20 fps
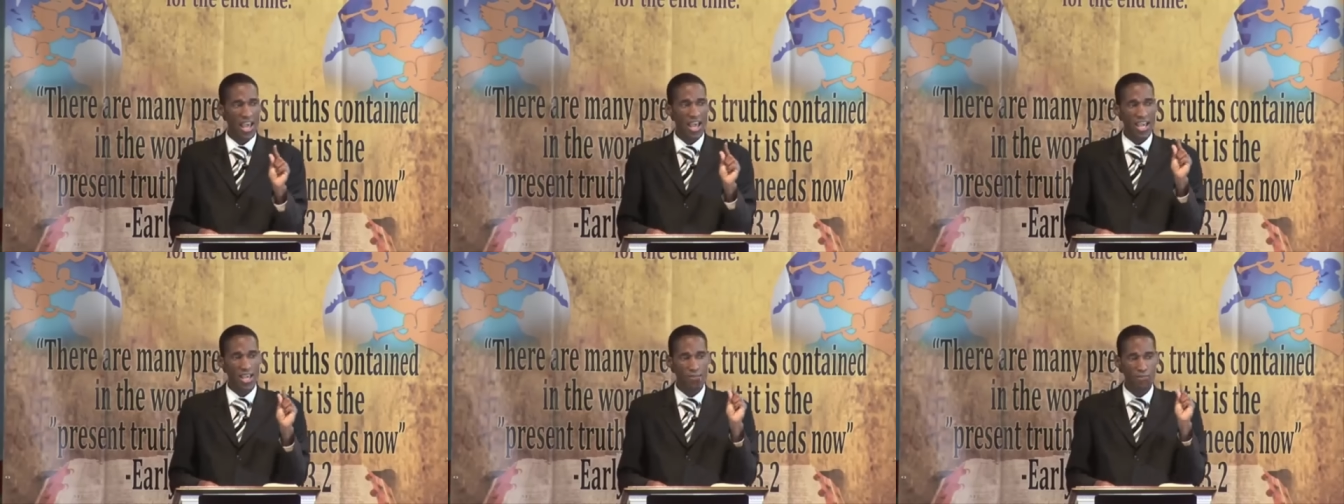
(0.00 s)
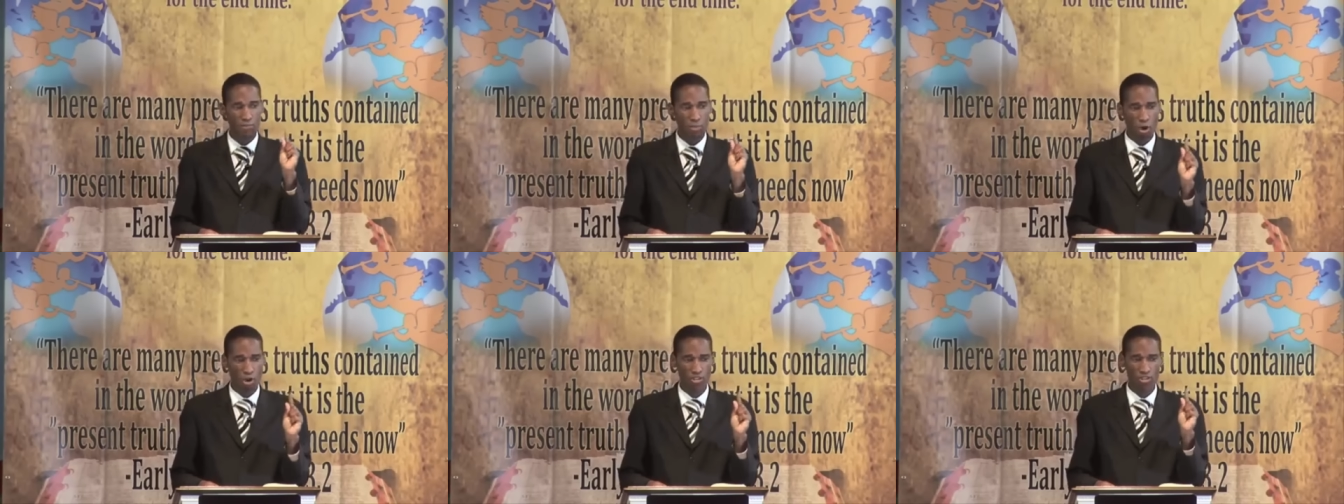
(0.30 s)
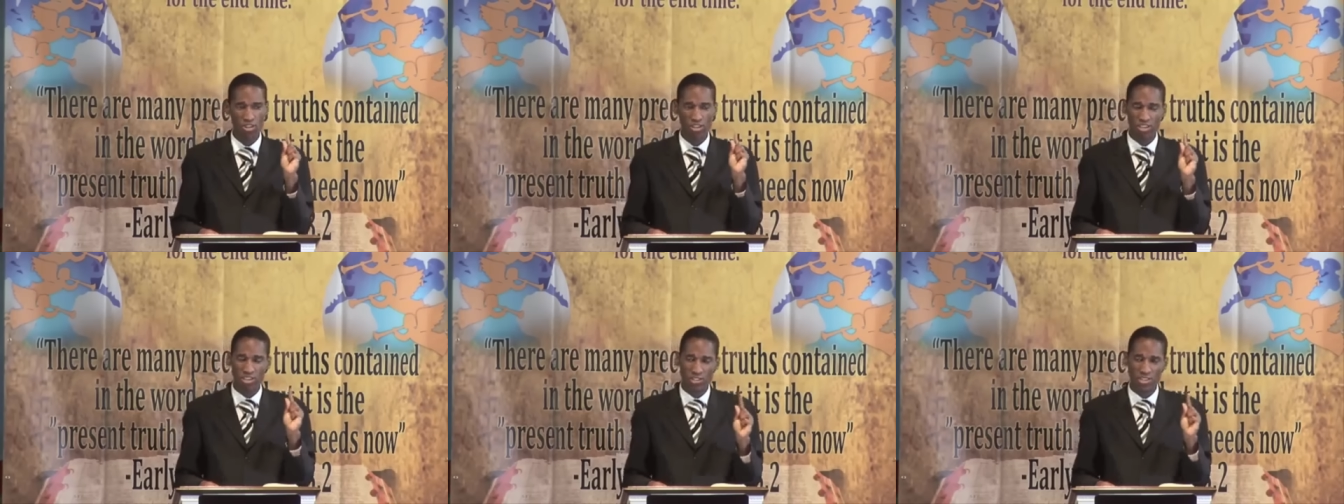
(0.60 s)
He
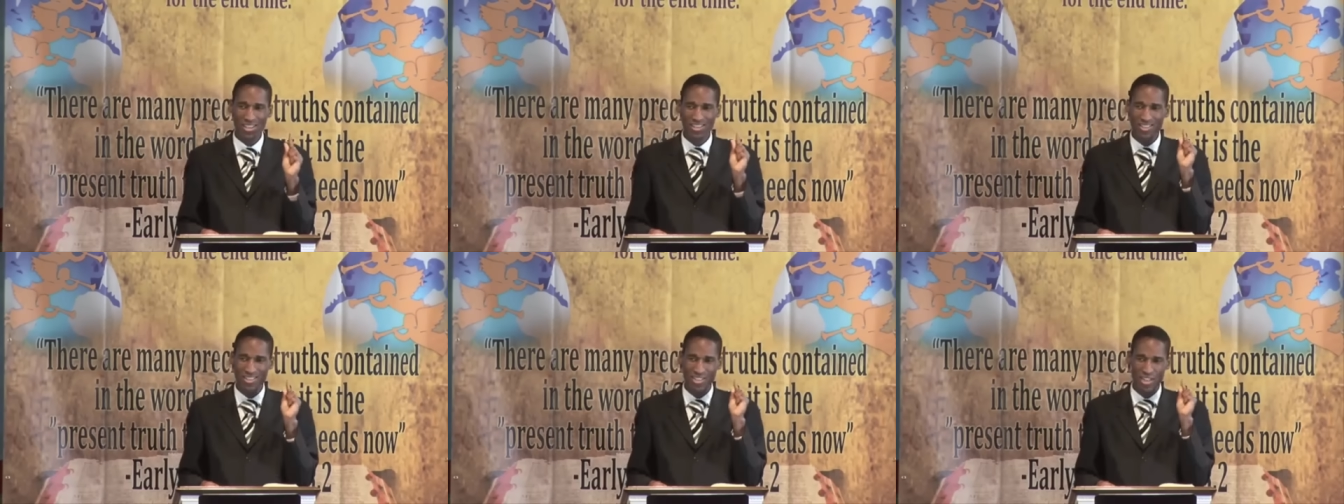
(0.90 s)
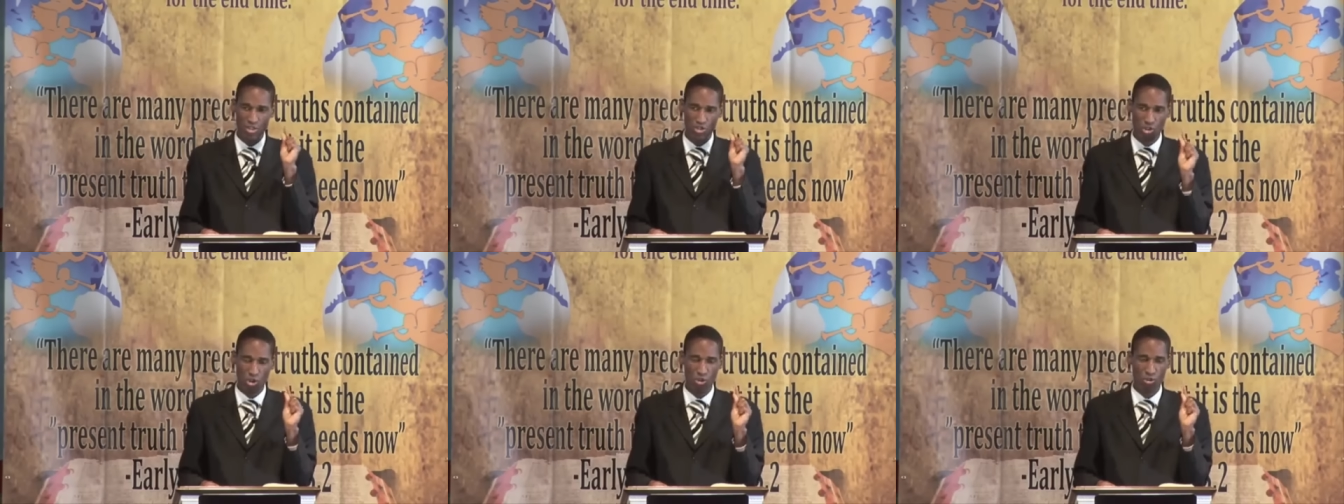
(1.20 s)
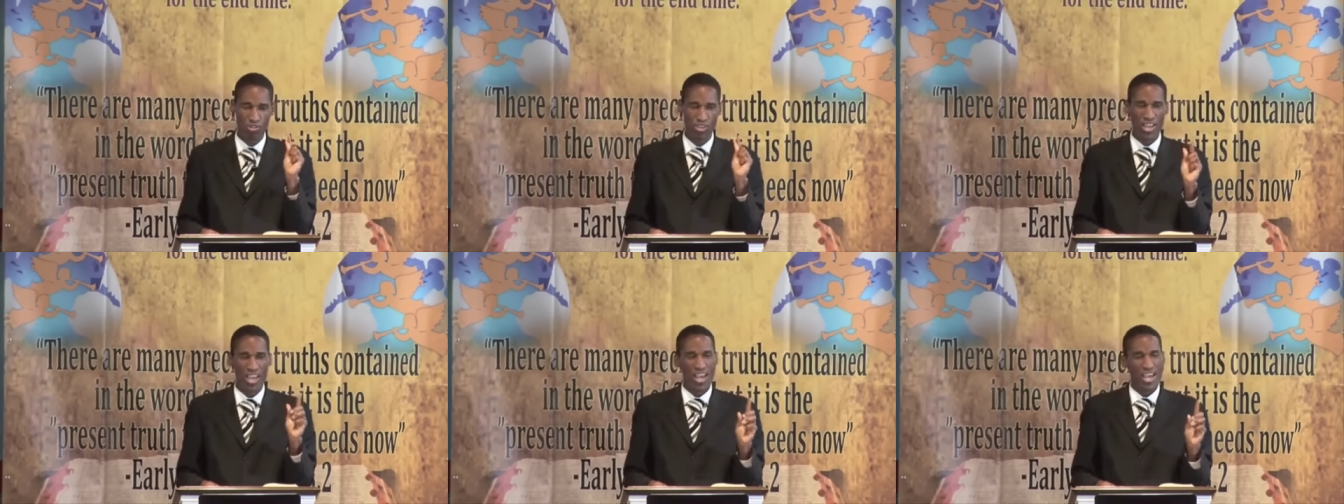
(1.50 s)
persecuted the
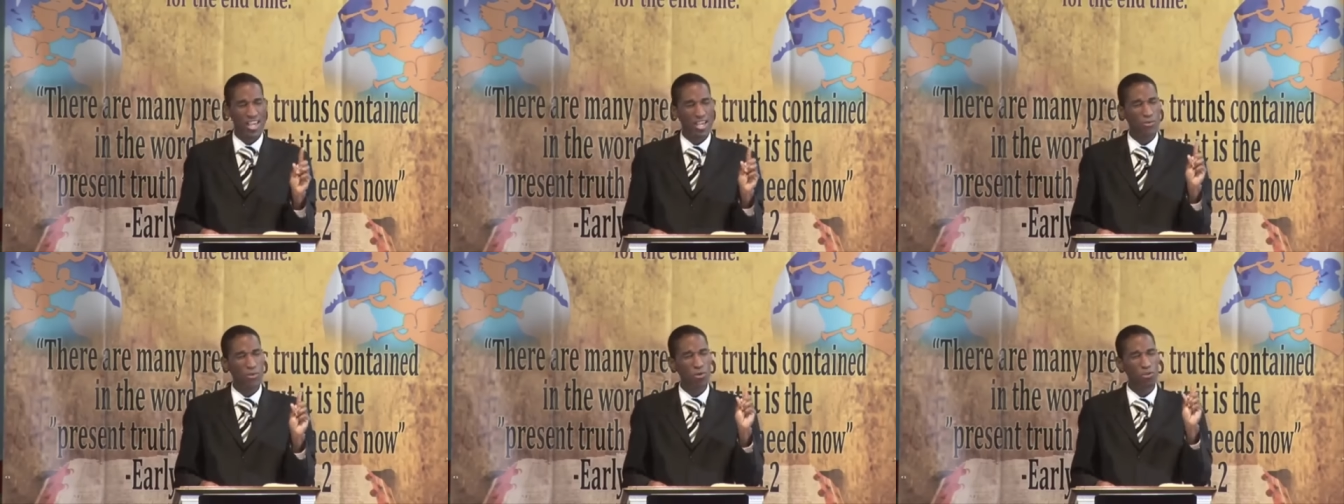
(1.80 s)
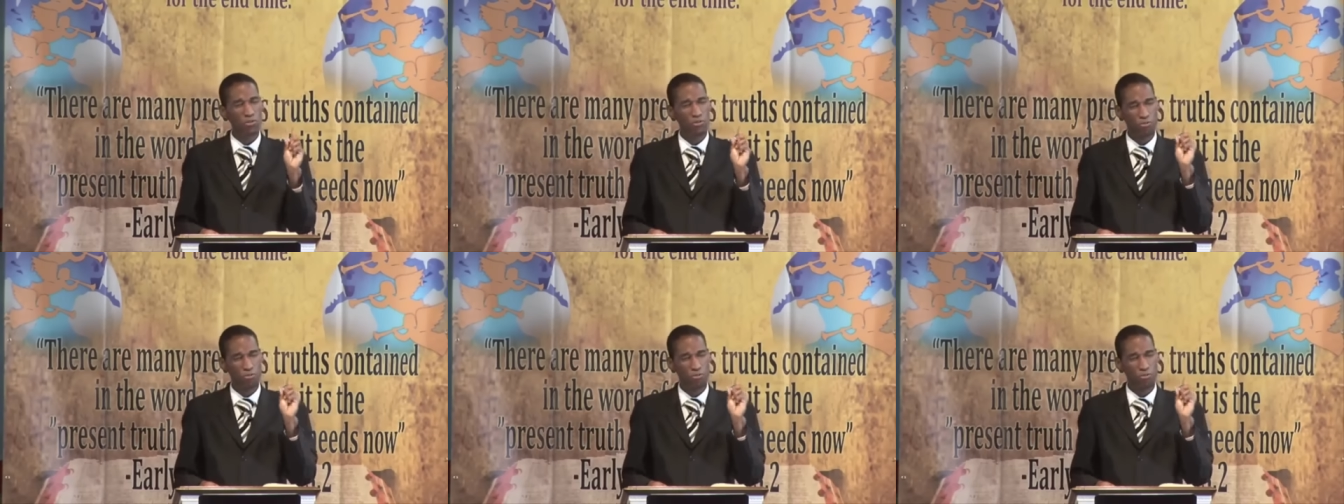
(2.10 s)
church. He was